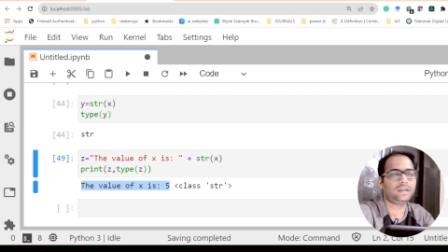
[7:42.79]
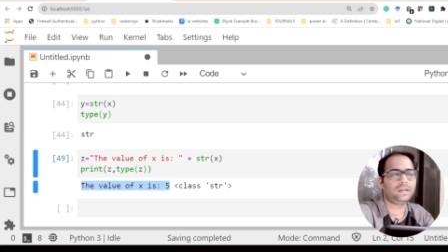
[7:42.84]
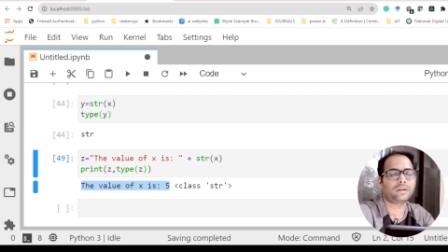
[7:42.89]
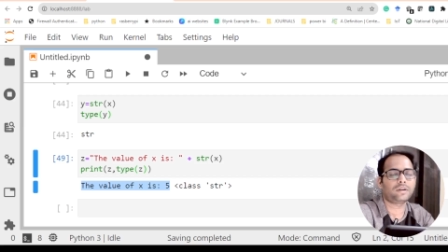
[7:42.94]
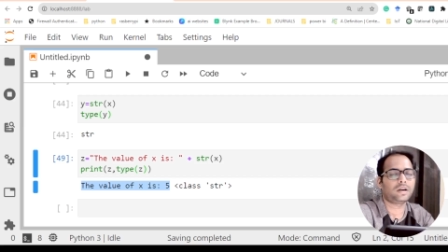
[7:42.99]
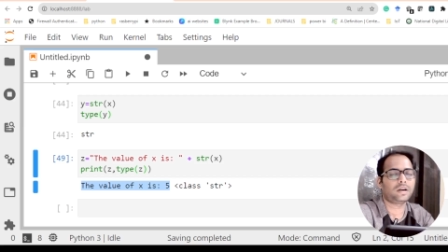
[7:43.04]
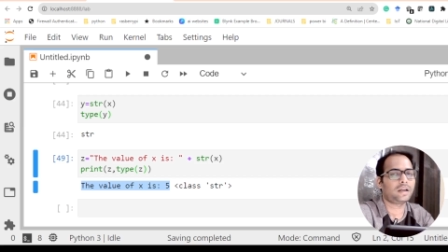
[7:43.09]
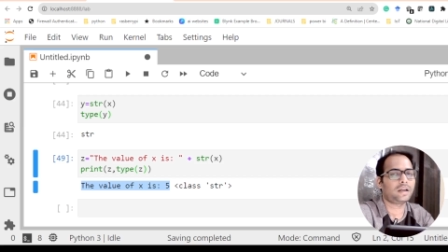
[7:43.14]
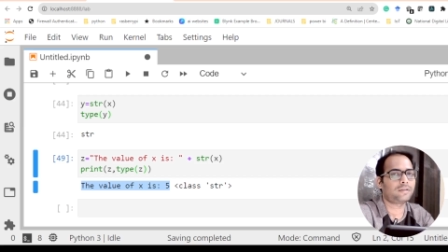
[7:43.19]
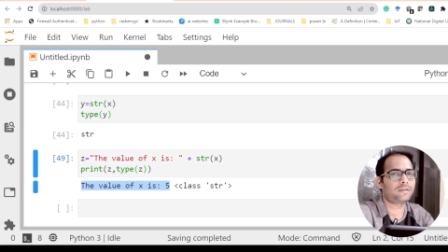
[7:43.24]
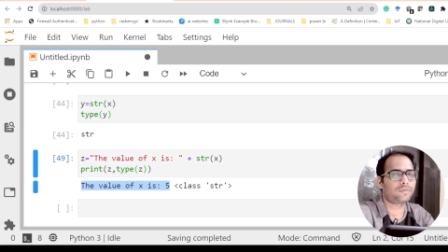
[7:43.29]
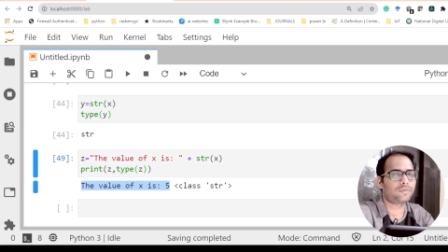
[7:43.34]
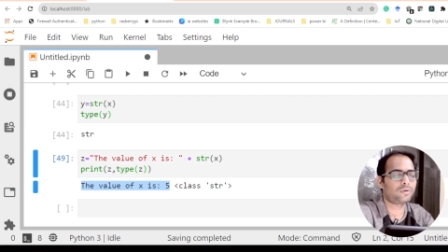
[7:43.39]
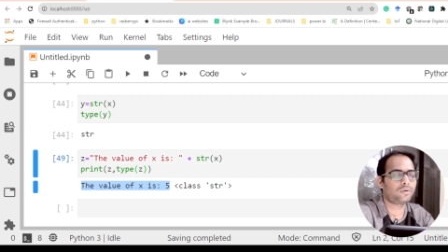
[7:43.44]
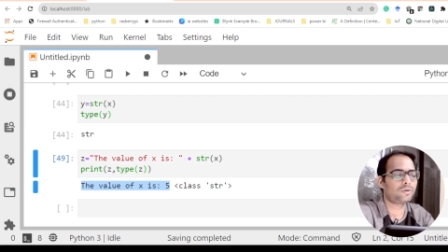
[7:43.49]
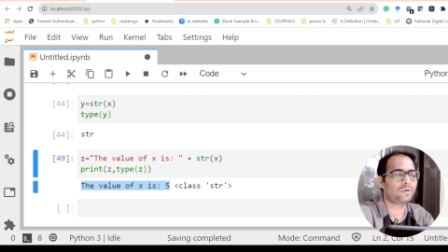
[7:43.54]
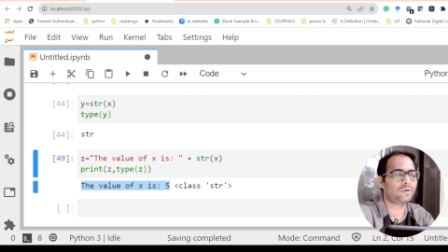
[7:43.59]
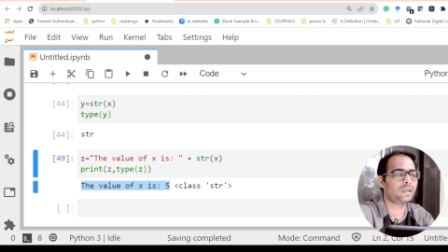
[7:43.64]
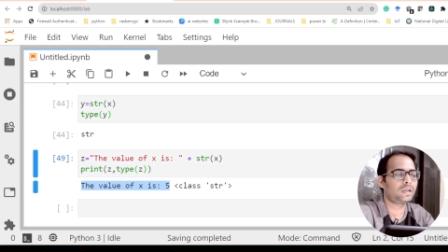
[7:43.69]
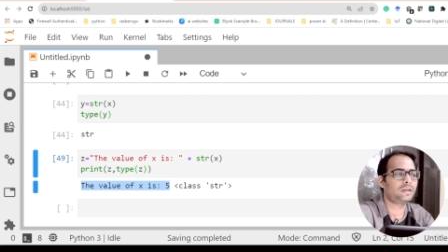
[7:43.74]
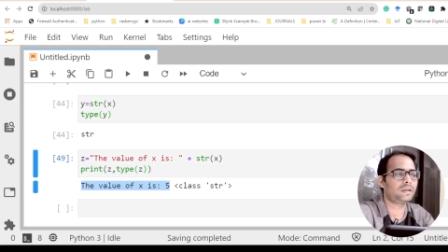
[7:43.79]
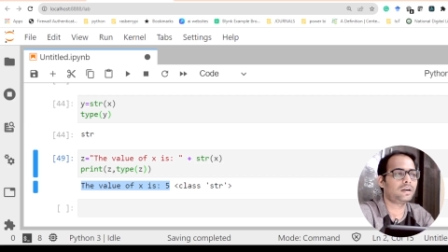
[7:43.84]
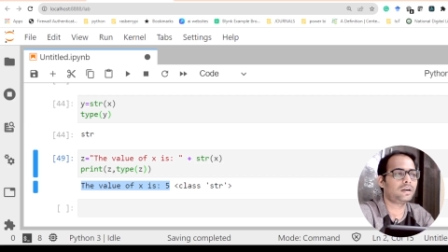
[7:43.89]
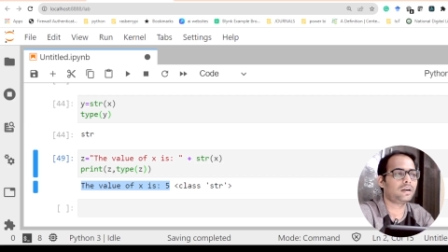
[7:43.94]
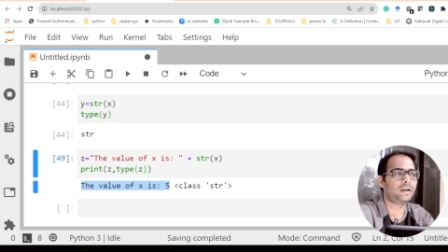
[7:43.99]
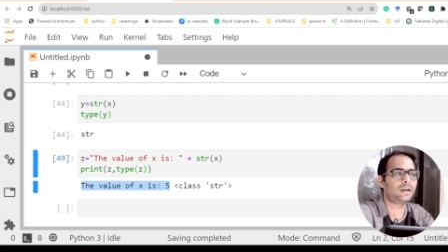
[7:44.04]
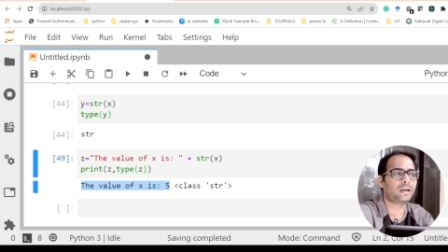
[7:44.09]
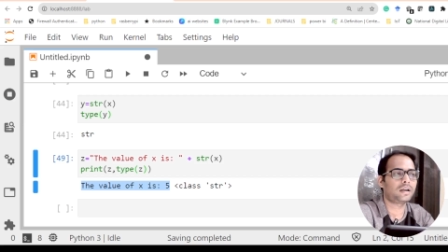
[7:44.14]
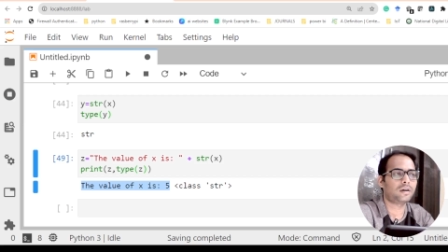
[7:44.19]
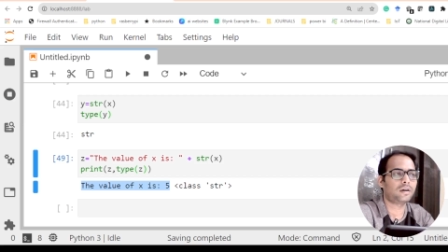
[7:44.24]
You can take float, you
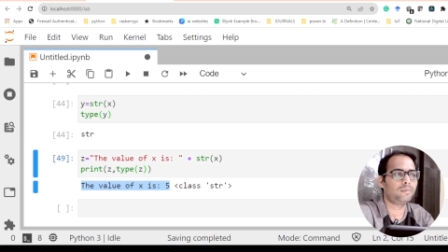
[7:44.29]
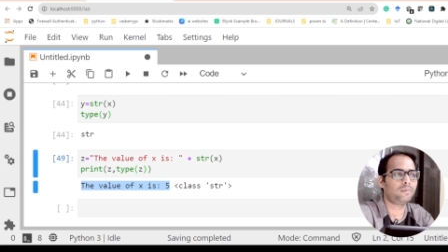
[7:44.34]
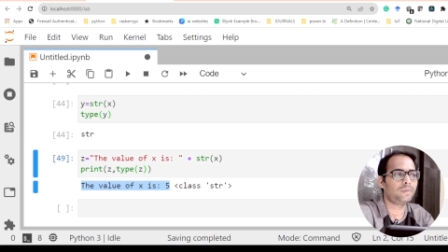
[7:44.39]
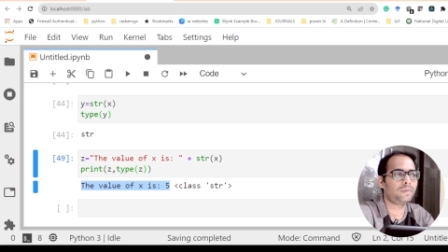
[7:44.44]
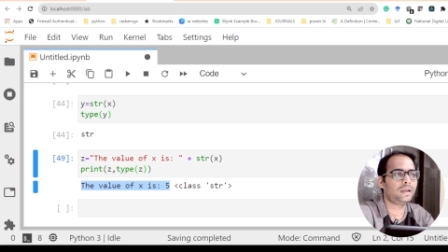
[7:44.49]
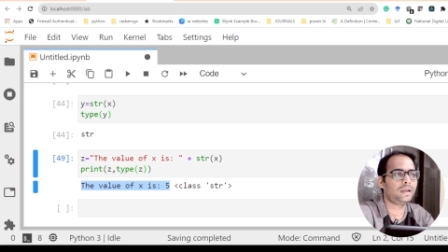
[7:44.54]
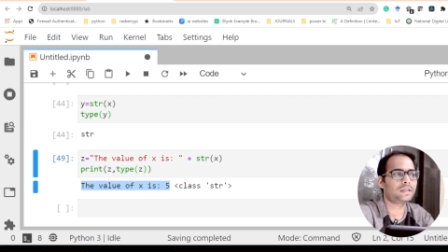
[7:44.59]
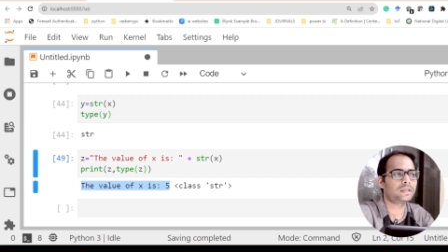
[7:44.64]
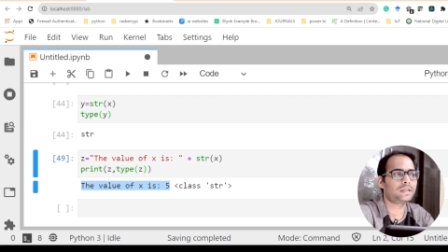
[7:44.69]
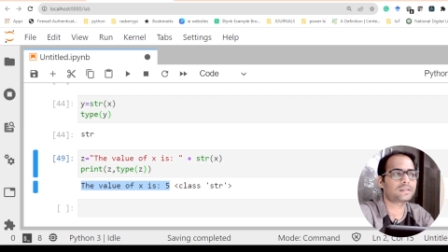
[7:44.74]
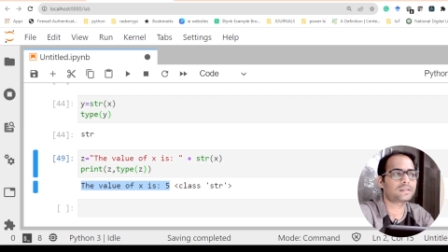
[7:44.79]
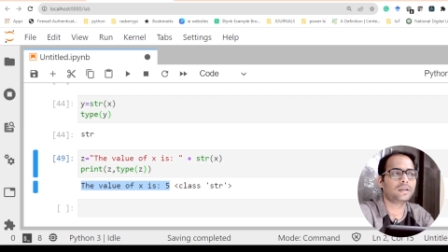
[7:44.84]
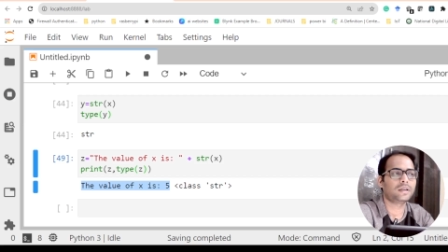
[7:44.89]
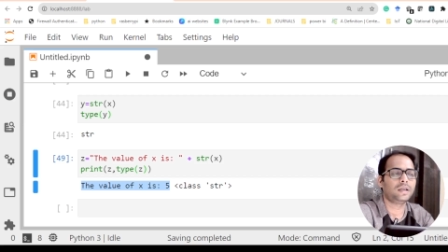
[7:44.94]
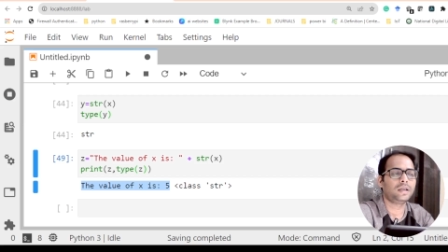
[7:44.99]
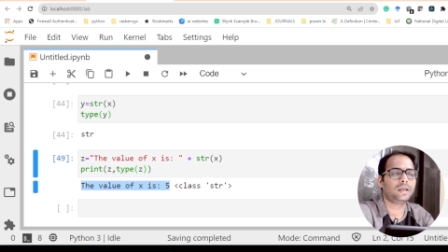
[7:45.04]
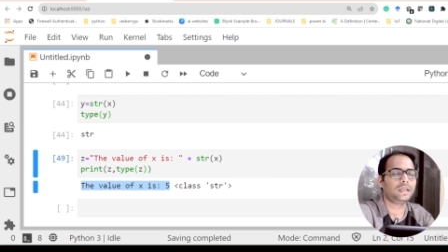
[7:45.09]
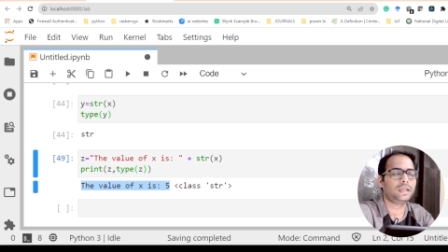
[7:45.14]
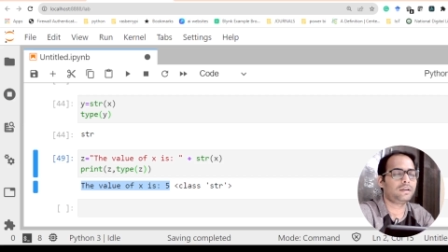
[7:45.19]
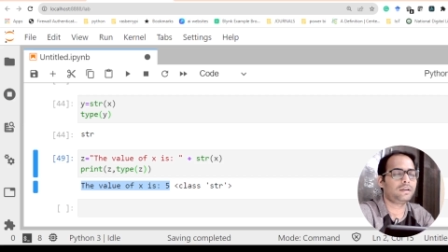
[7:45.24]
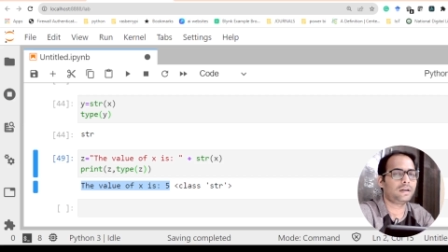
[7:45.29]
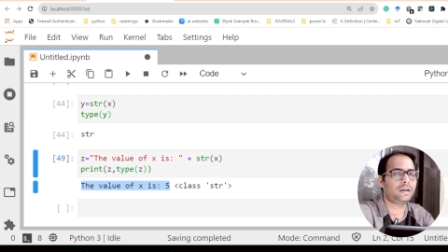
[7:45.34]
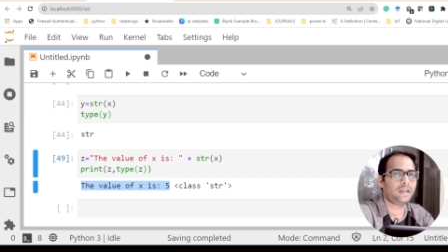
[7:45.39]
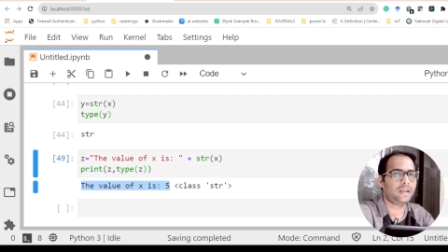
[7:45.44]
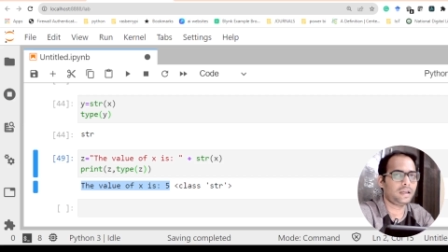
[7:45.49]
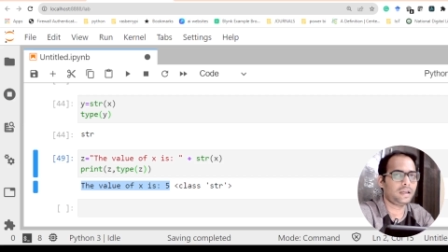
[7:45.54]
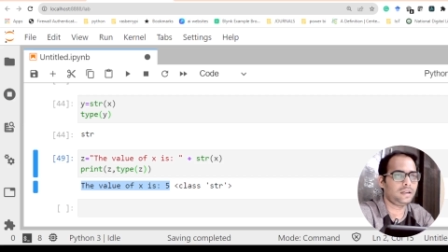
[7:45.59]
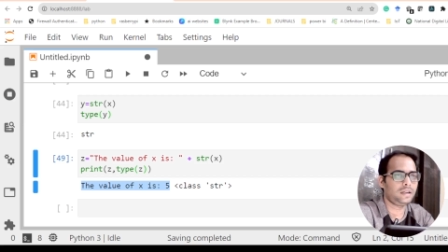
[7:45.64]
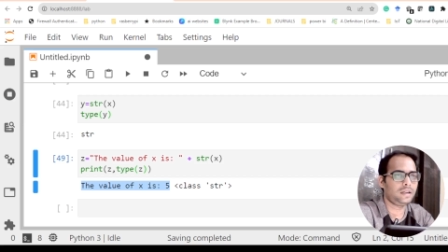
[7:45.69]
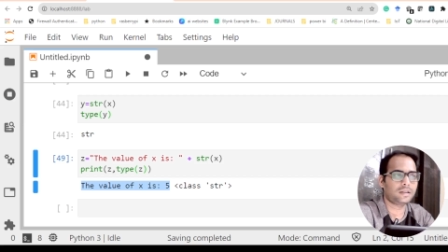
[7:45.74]
can take complex, you can
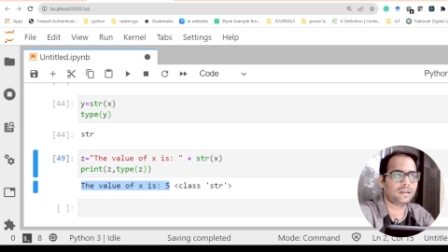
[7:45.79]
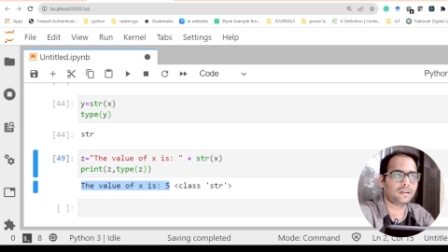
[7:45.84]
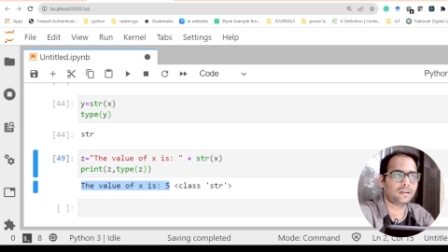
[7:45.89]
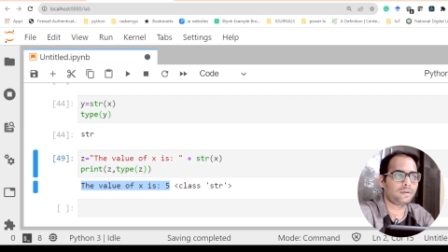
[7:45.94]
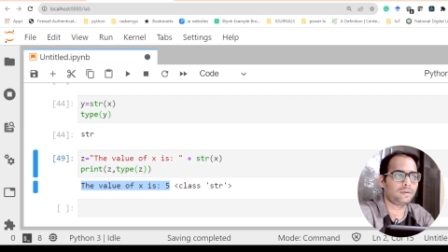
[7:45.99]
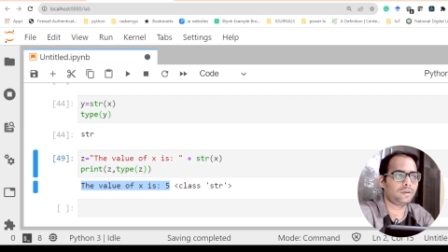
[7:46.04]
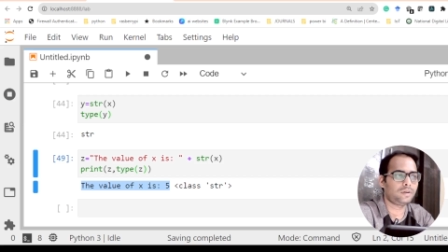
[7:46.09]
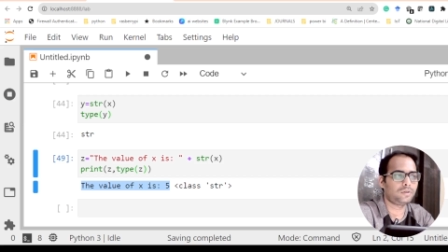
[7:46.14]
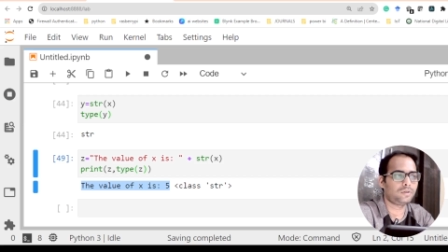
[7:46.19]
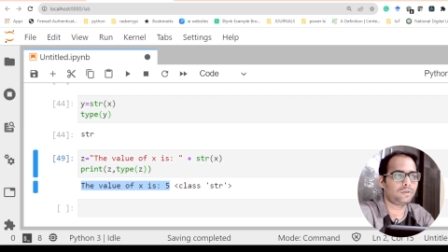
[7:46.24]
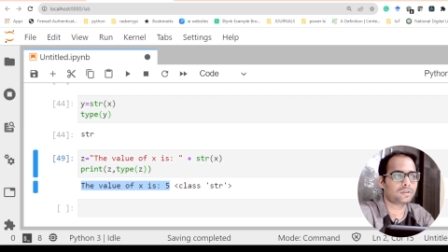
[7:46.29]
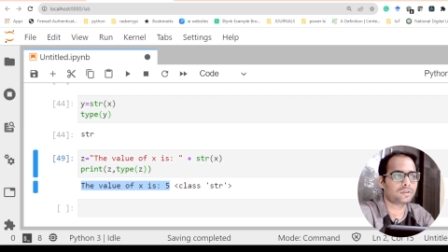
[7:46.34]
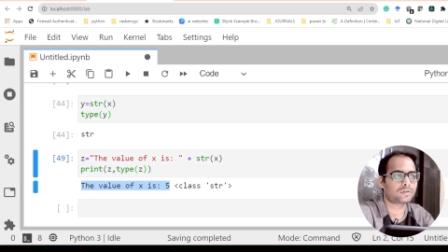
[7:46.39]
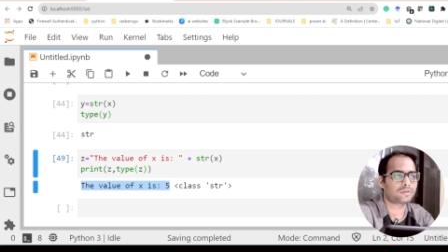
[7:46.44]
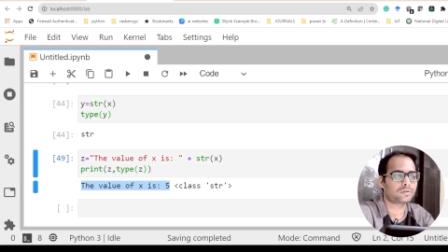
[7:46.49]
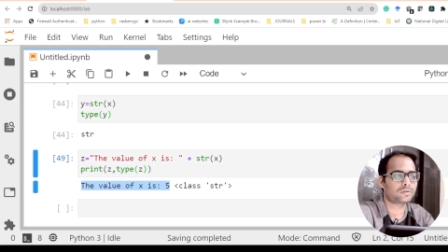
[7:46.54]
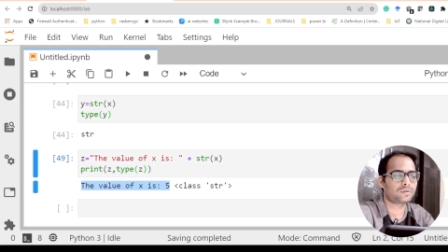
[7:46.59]
take any other value also.